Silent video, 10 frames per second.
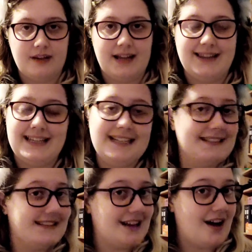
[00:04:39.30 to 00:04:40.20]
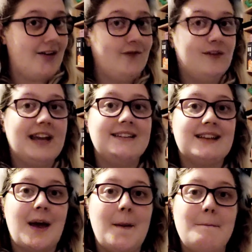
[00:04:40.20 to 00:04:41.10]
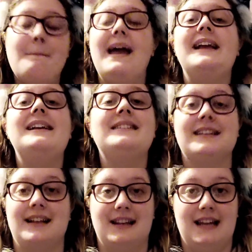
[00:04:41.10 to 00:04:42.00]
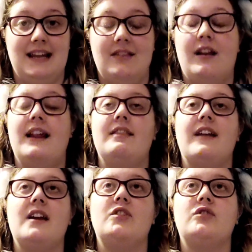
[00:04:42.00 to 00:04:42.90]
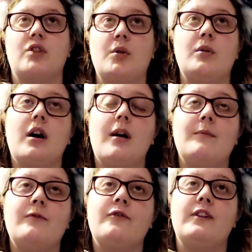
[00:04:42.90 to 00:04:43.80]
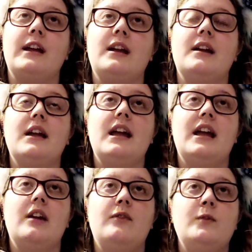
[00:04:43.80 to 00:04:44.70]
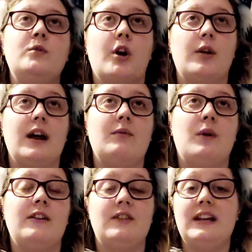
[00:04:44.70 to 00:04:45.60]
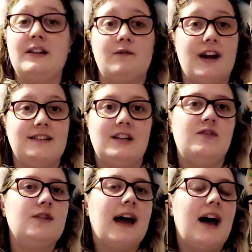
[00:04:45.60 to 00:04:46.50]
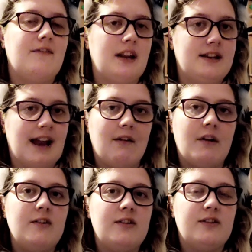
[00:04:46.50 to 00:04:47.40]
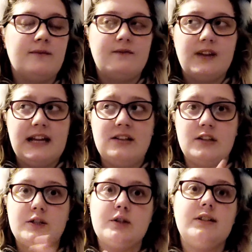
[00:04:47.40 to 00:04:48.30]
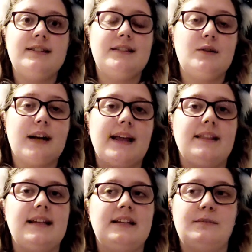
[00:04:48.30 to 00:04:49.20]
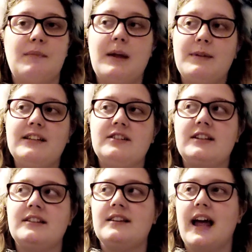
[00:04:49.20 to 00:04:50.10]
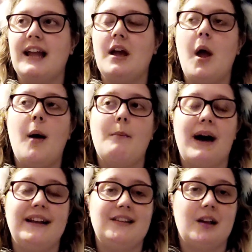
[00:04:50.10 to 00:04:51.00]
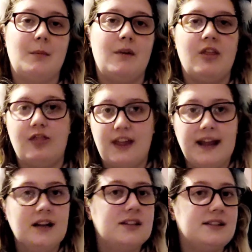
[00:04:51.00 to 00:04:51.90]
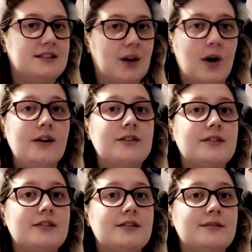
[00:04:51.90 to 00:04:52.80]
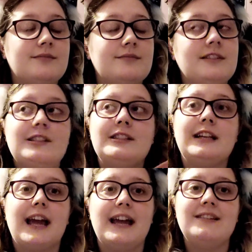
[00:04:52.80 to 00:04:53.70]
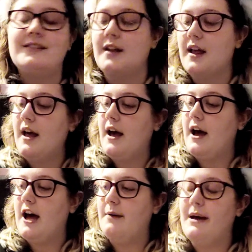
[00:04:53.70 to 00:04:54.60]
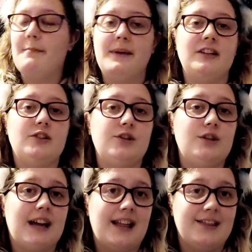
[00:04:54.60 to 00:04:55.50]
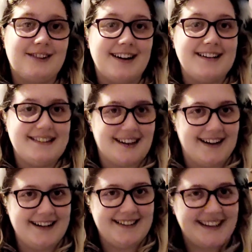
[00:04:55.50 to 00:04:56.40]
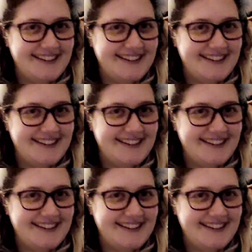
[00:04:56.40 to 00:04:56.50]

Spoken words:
These fit amazingly, like they are so comfy. If you don't have wide feet, in fact if you have narrow feet, you could still get these. Maybe just like buy some thick socks just in case, and make sure you get the right size.